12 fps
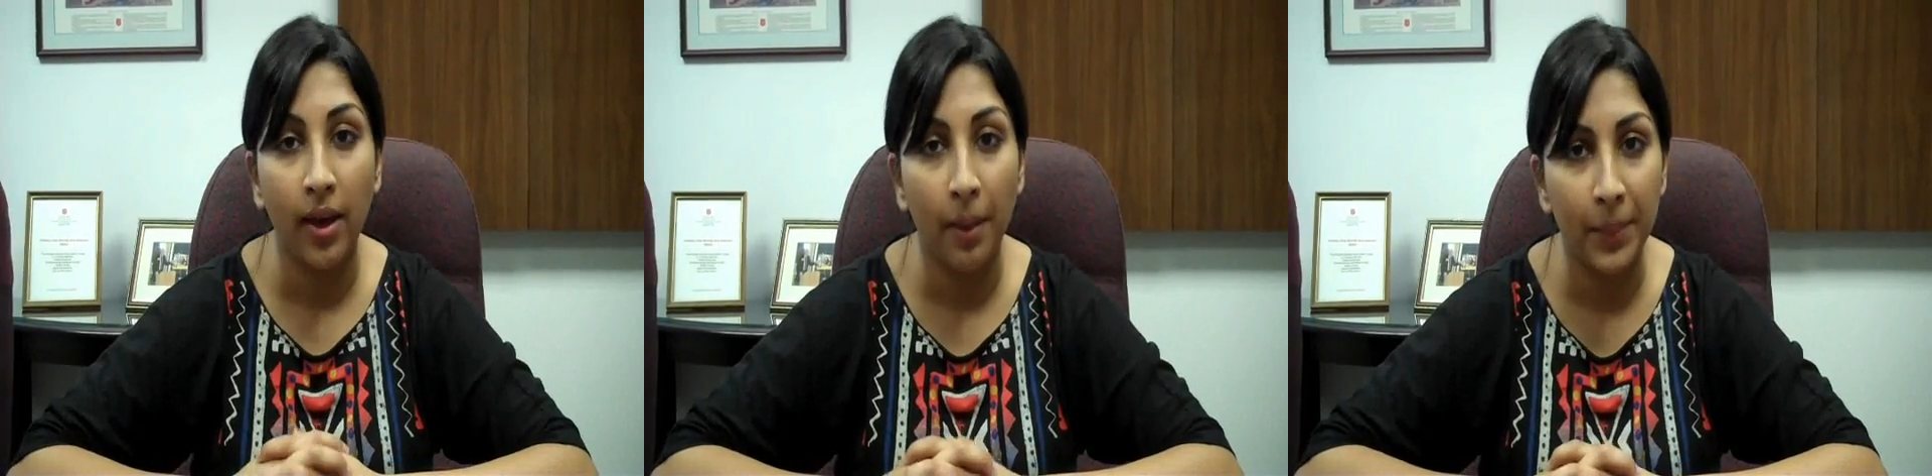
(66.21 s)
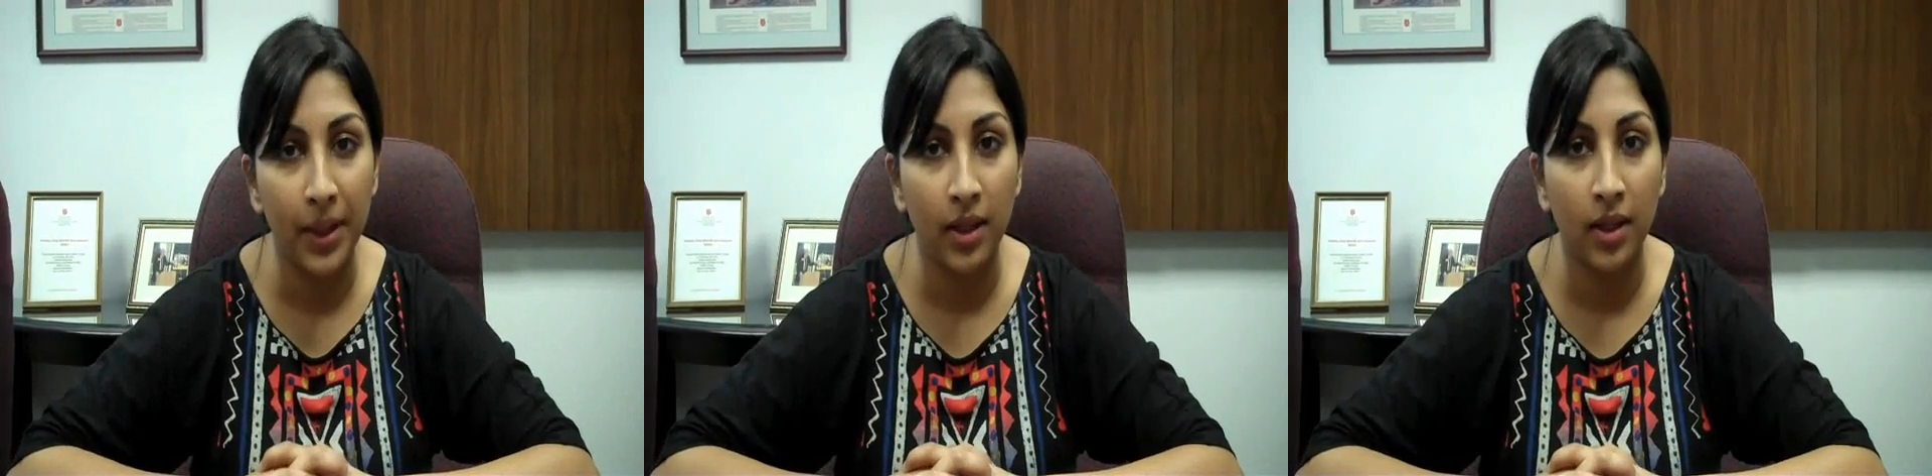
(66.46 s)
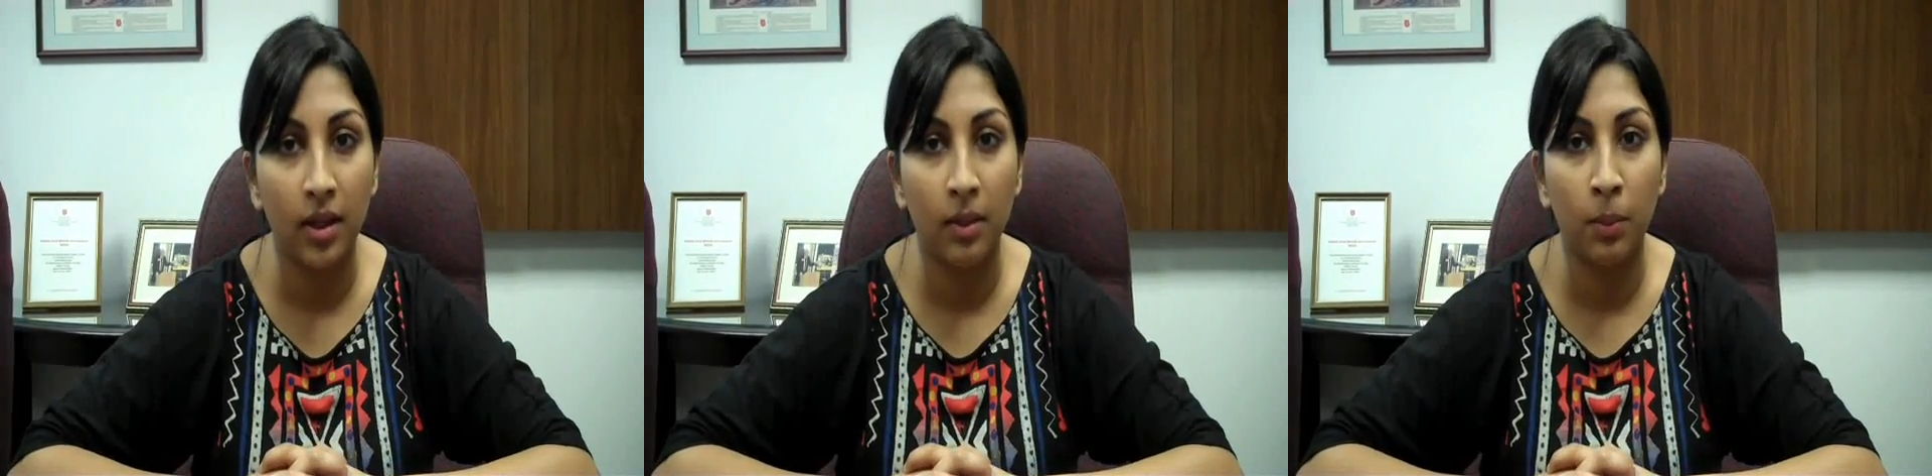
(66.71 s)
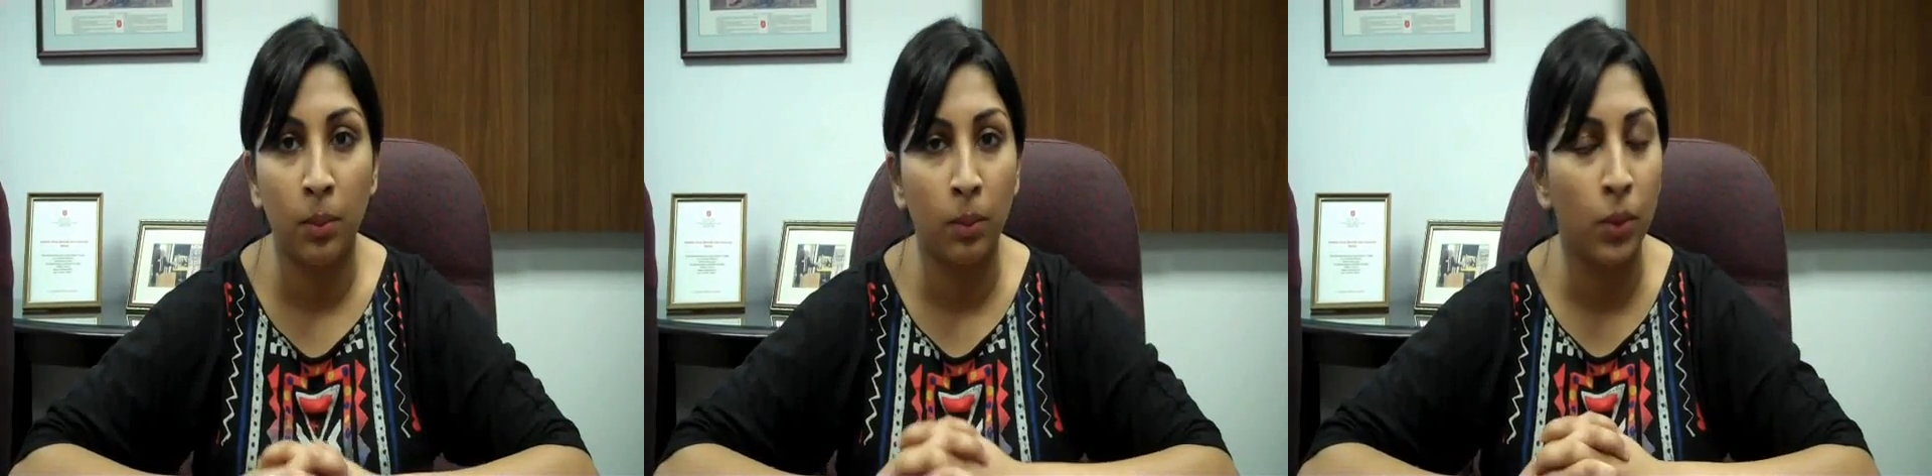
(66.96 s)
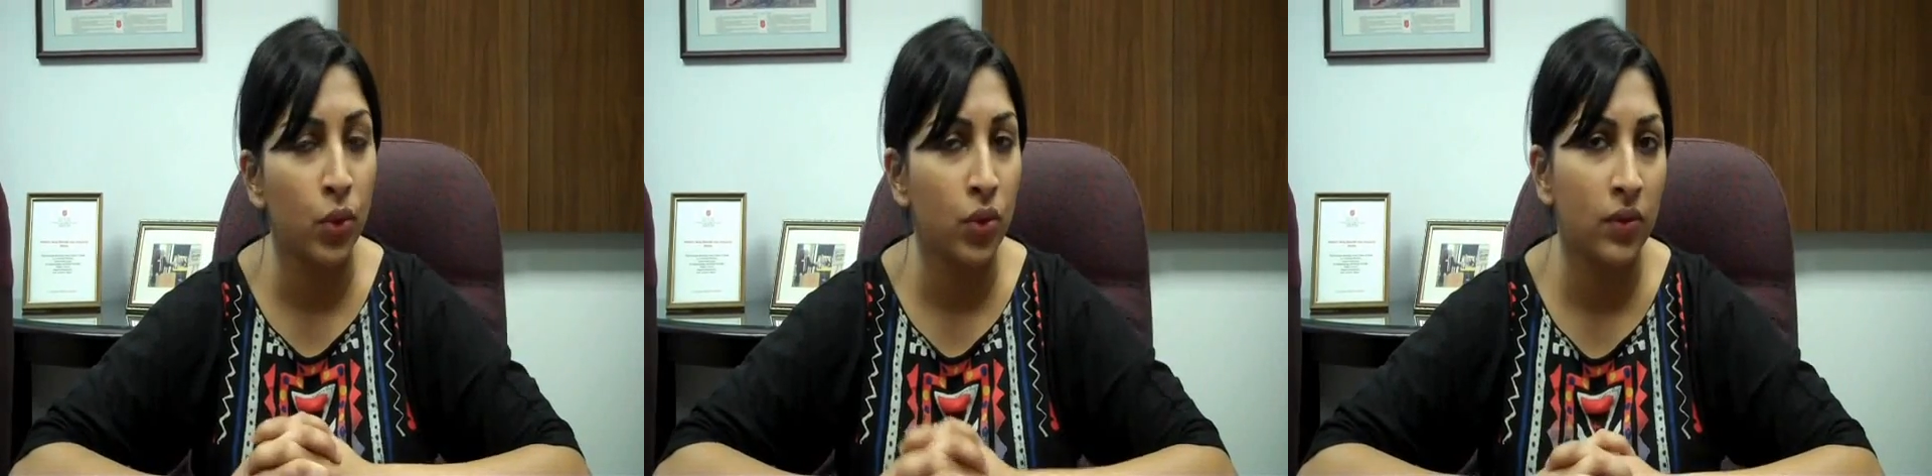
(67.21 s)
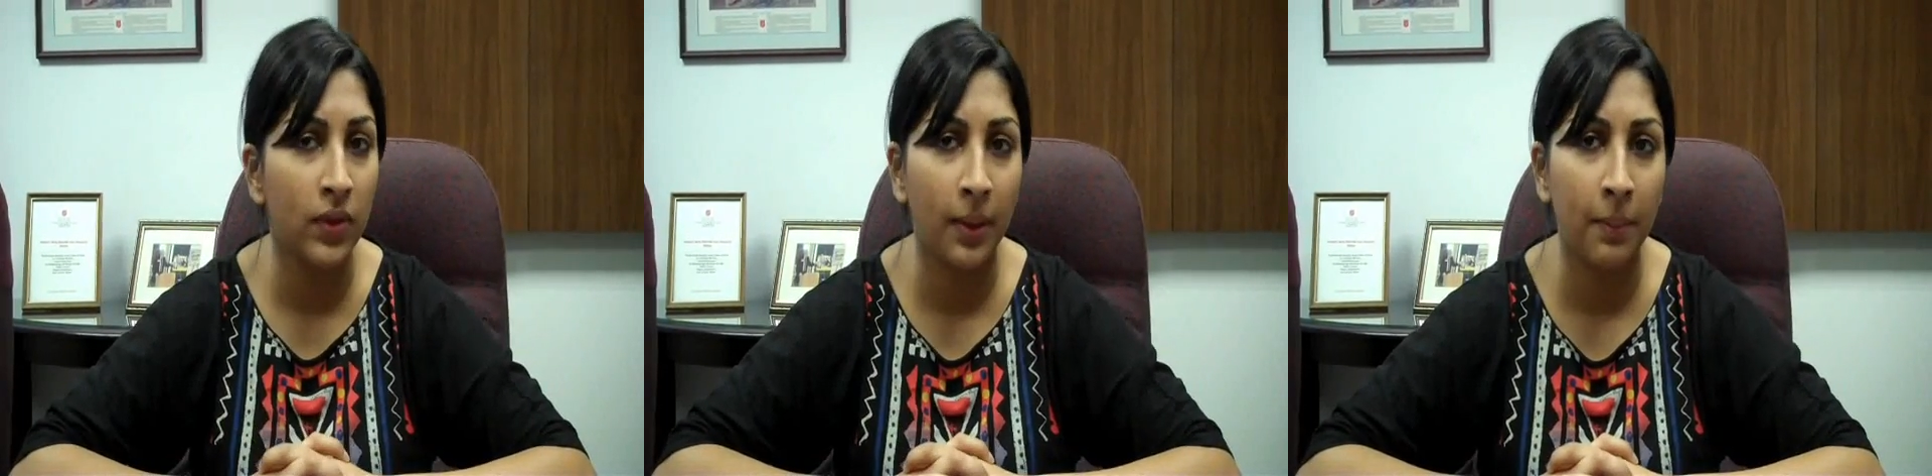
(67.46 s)
come in, and
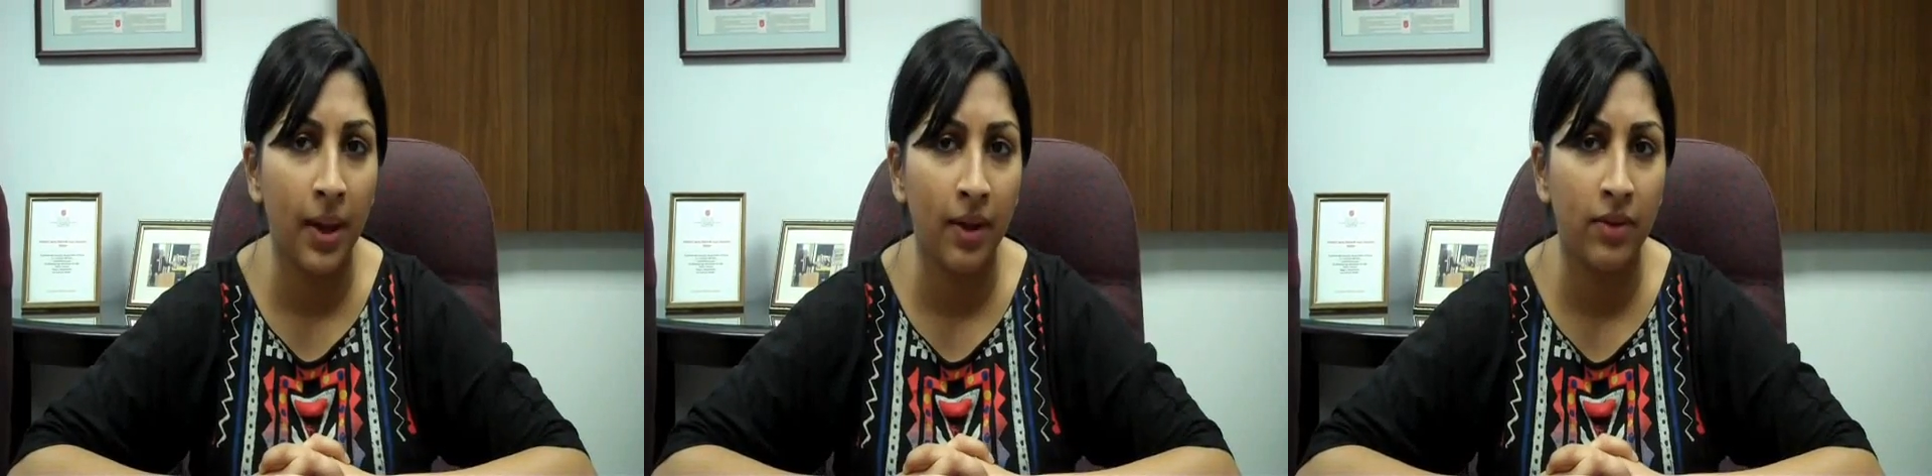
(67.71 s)
most of them